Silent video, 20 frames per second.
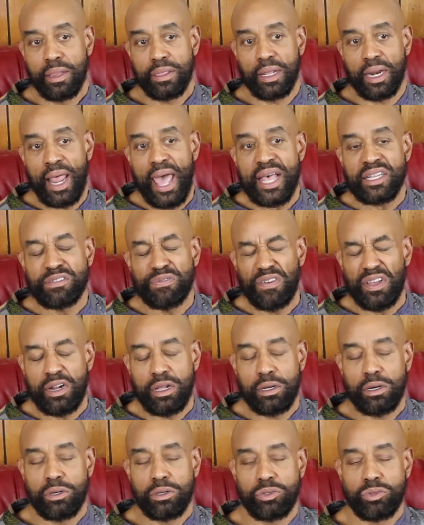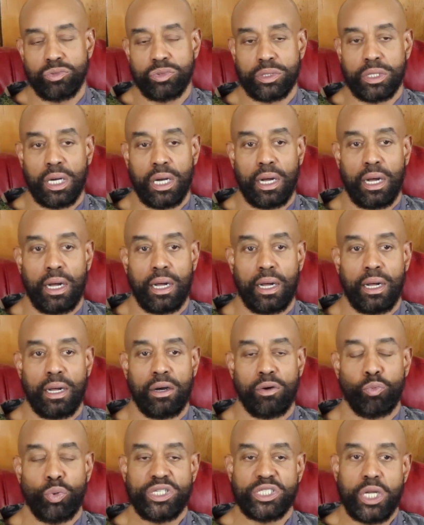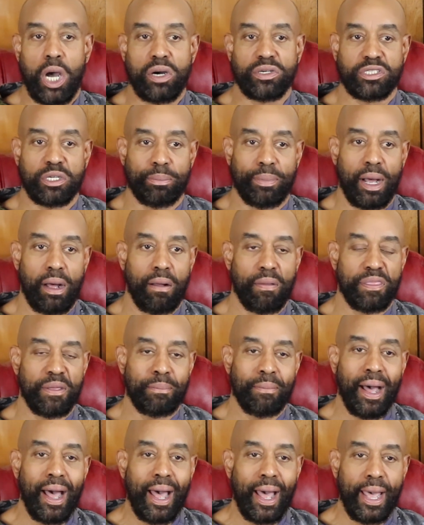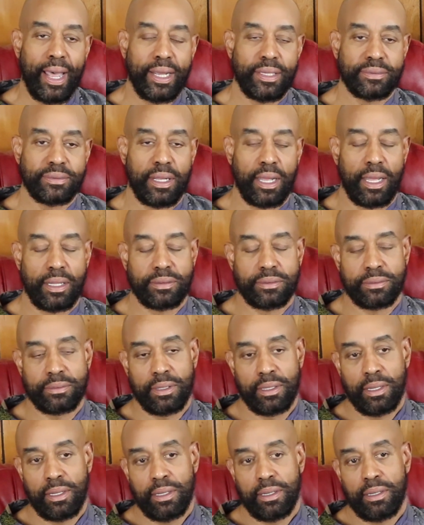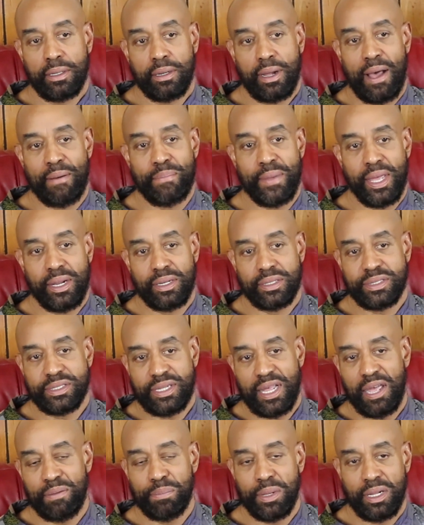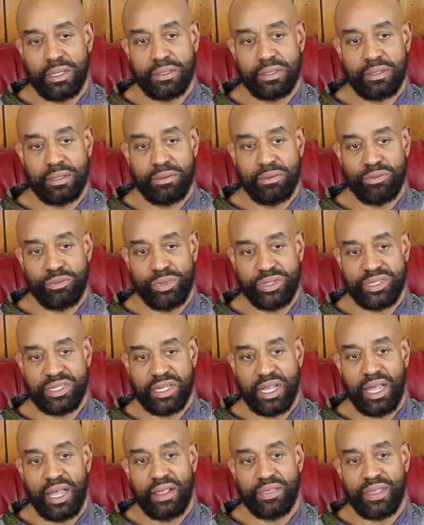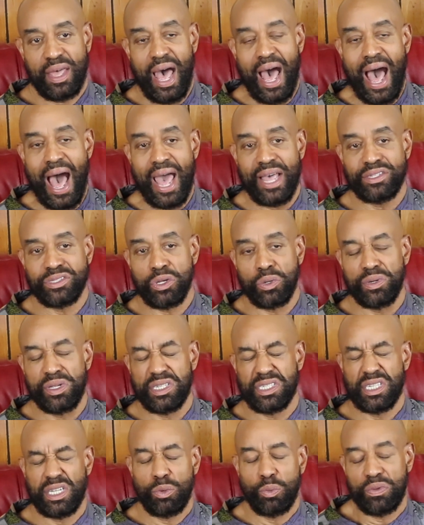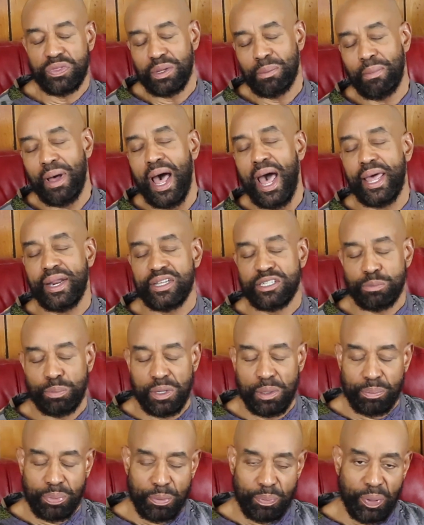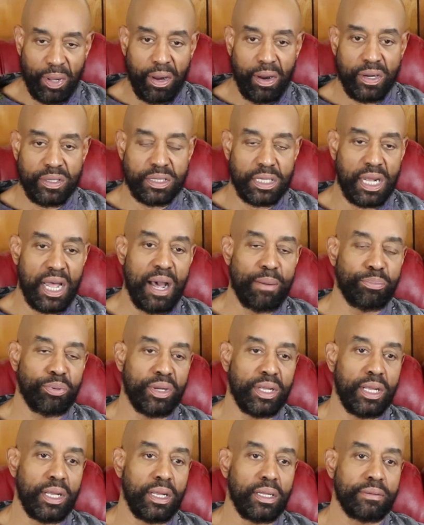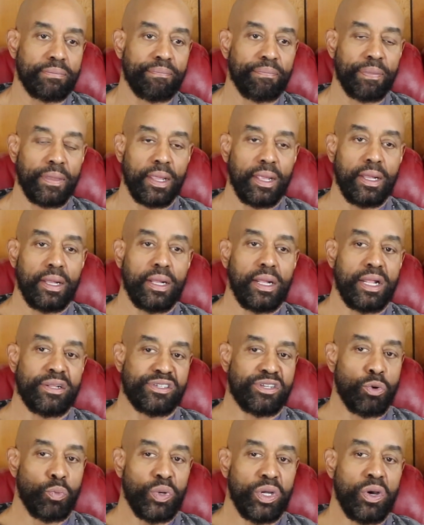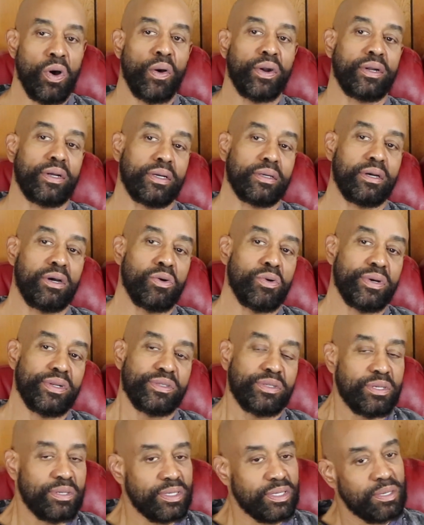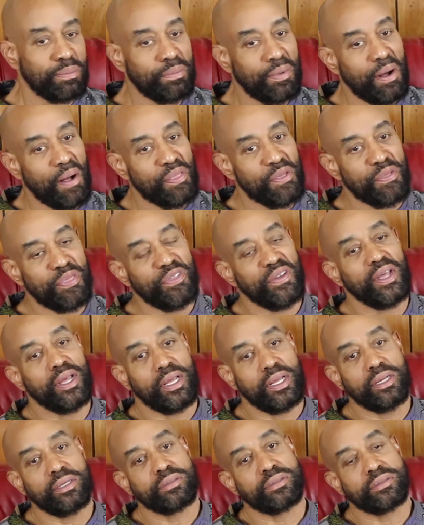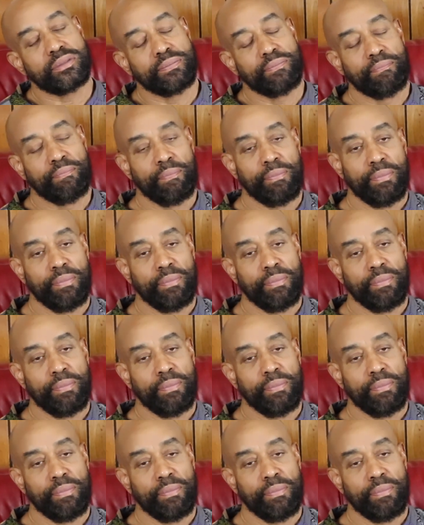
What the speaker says: The last video, we talked about the mind, and I made a statement with saying the eyes only see what the mind has been prepared to comprehend. And so we're going to go into some other things